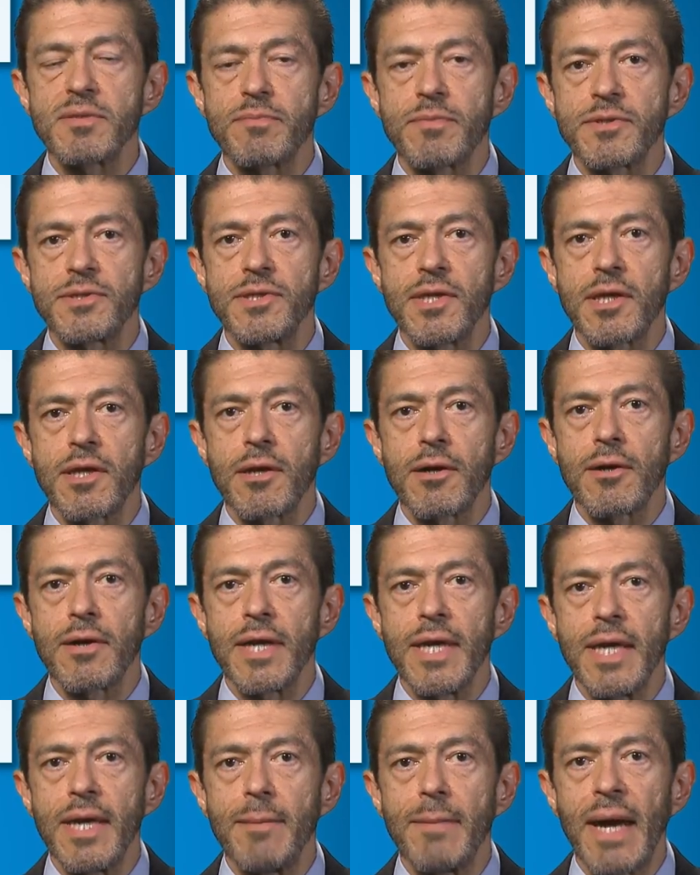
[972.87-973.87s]

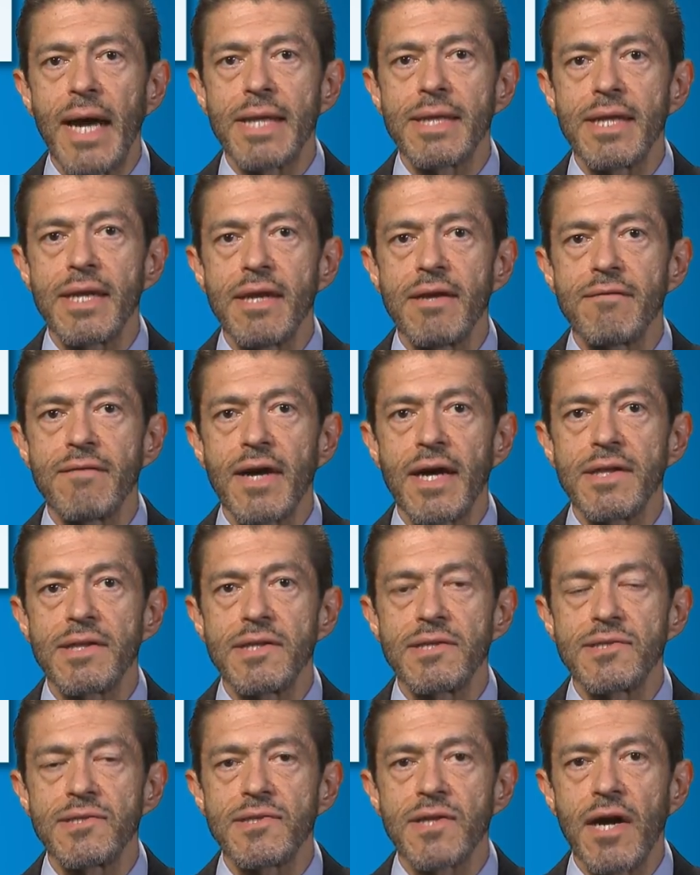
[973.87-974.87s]
particularly imatinib and
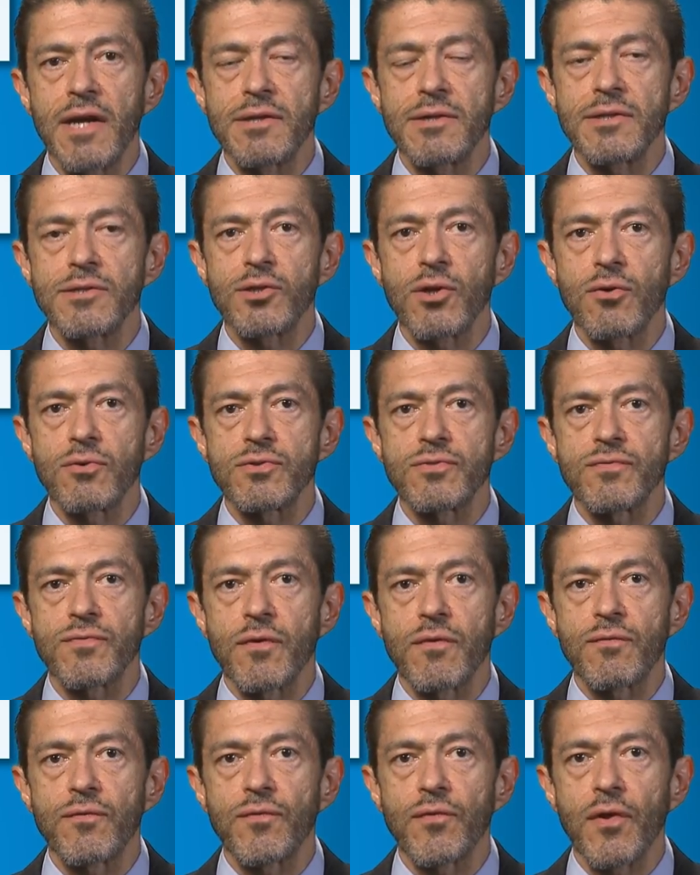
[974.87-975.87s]
the standard dose
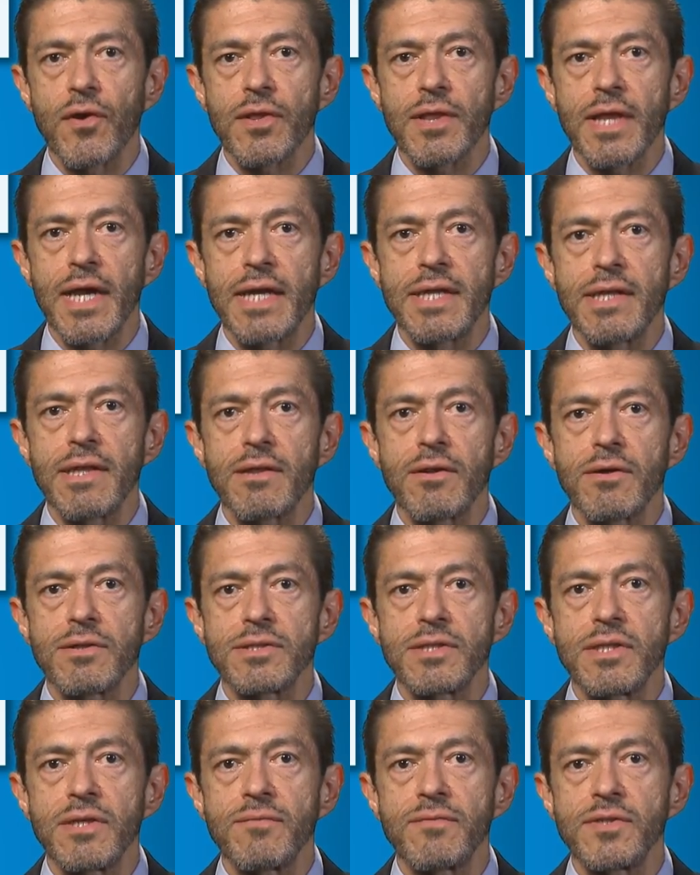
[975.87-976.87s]
for frontline
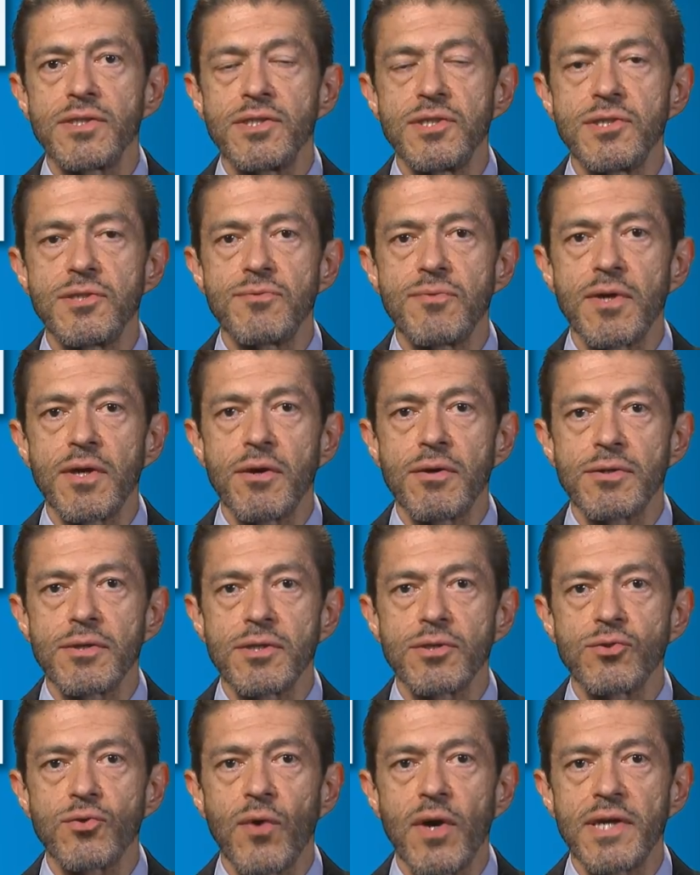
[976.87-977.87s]
nilotinib, which is
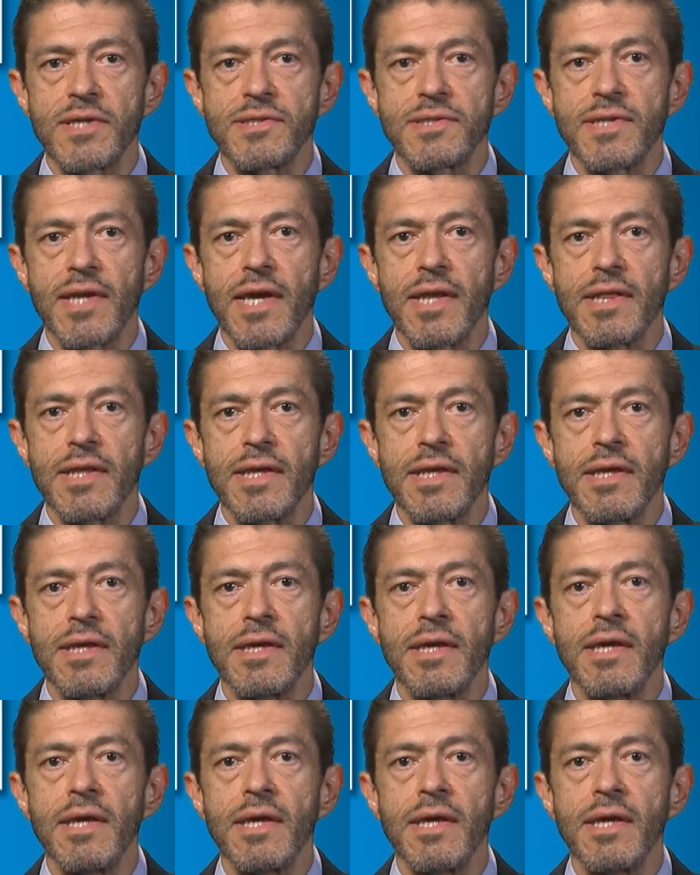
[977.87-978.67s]
300 twice daily.